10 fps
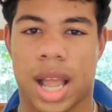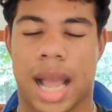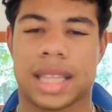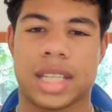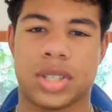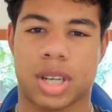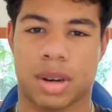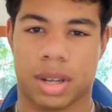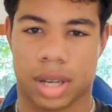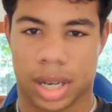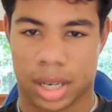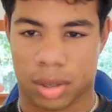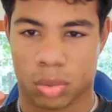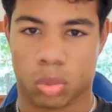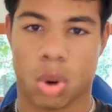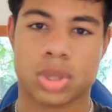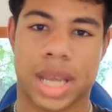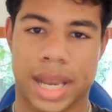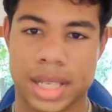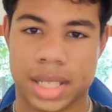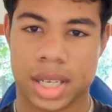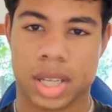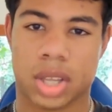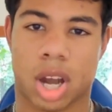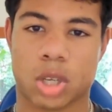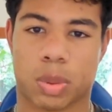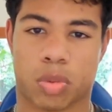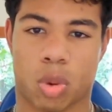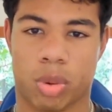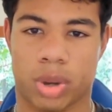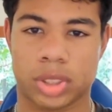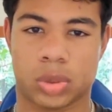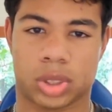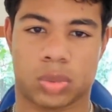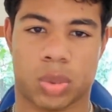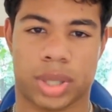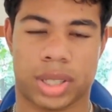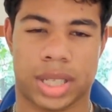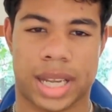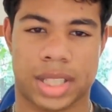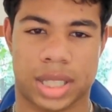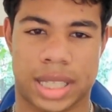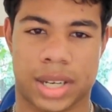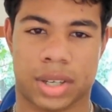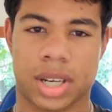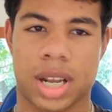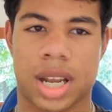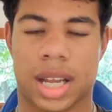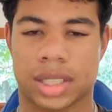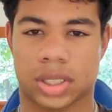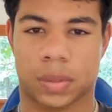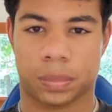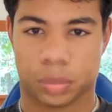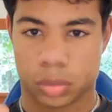And then you can rotate the underperforming ones, which is what we're going to get into here. And so,